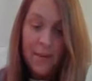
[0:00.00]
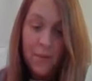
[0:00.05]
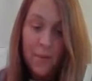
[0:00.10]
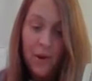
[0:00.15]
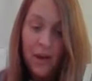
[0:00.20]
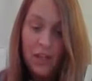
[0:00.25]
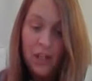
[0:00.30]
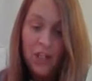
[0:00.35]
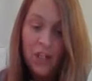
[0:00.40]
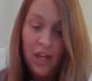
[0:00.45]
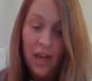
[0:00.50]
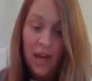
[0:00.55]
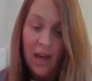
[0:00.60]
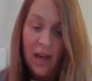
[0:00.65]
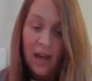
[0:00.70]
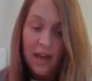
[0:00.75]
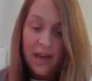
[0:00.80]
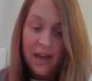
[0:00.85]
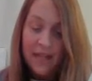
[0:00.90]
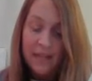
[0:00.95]

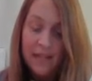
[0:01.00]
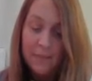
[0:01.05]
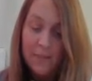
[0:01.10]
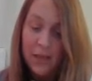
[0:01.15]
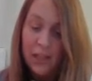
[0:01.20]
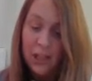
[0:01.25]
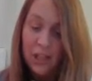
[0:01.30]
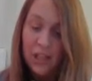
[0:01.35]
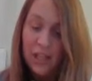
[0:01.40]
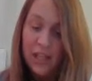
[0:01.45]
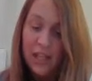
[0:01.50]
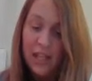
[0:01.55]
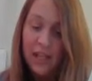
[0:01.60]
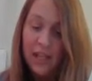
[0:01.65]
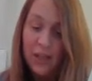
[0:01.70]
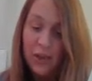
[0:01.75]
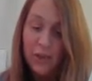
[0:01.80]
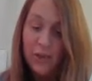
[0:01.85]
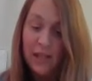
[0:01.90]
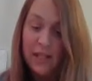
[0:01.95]
Pressure is measured in
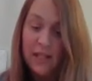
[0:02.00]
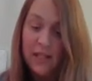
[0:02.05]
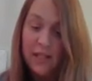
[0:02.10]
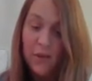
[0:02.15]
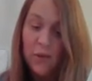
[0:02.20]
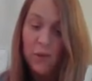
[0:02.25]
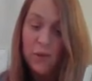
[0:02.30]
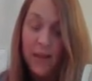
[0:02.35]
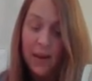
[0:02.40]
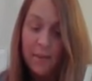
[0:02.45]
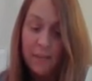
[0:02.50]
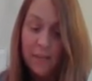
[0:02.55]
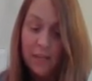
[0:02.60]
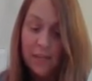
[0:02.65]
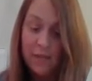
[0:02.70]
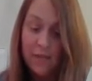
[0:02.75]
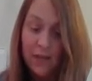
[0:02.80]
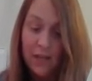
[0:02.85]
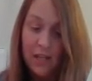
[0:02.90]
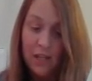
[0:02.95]
units called
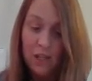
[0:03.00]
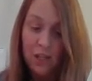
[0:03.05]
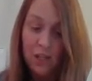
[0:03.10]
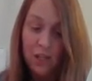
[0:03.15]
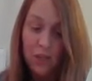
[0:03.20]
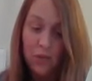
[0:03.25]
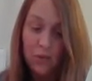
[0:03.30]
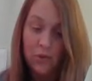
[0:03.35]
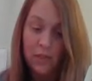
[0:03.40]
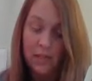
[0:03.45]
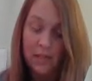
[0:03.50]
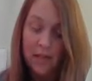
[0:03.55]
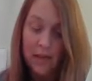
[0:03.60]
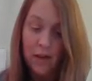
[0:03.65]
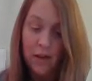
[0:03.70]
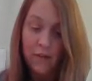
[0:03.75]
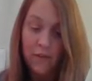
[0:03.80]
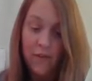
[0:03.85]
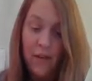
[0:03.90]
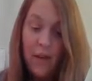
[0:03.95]
atmosphere, she told
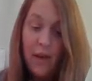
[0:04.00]
herself.